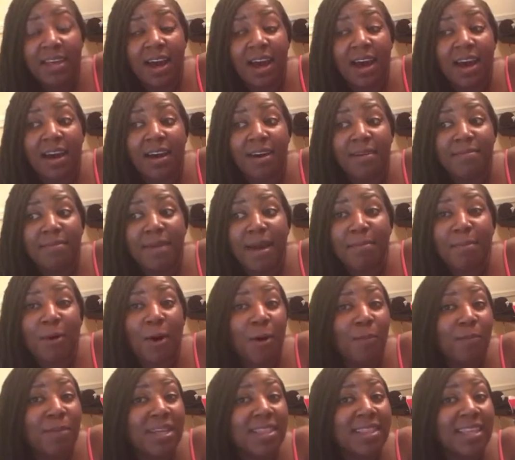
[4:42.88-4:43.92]
I'm
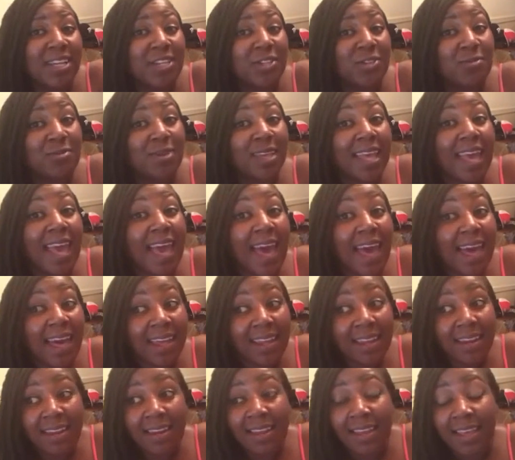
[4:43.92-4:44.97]
hoping that you
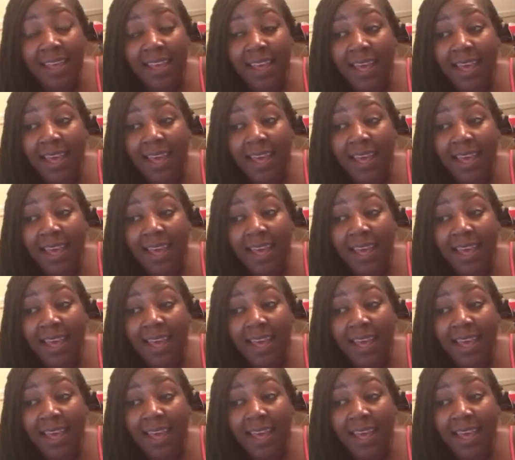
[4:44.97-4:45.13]
can.